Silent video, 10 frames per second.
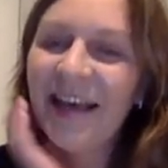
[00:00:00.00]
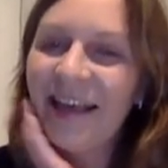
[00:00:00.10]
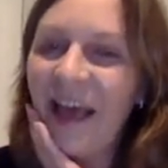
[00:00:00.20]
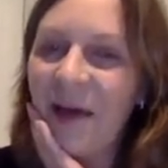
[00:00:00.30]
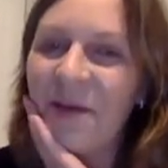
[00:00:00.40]

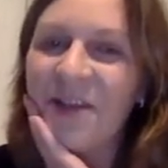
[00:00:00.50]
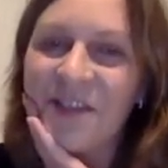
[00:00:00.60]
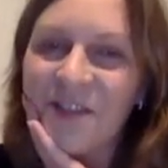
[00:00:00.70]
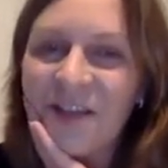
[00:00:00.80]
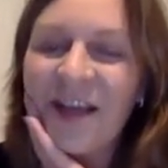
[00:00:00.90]
yeah because
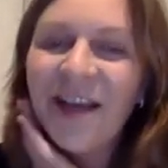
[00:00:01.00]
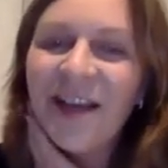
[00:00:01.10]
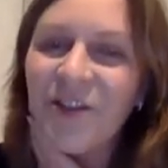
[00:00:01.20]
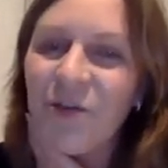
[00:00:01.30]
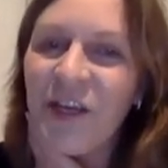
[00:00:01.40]
it's
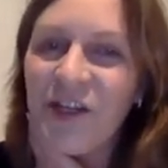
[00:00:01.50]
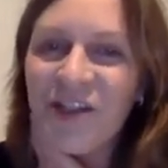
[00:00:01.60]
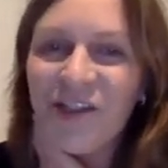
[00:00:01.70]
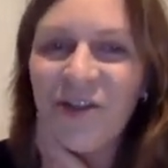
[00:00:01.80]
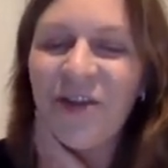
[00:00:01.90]
it's to each
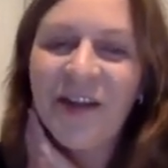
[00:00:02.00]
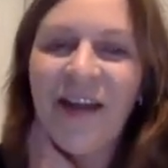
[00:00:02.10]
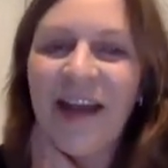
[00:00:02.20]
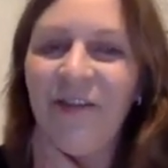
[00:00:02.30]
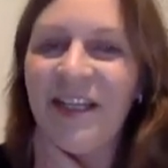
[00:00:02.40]
student
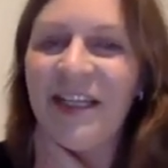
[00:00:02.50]
right we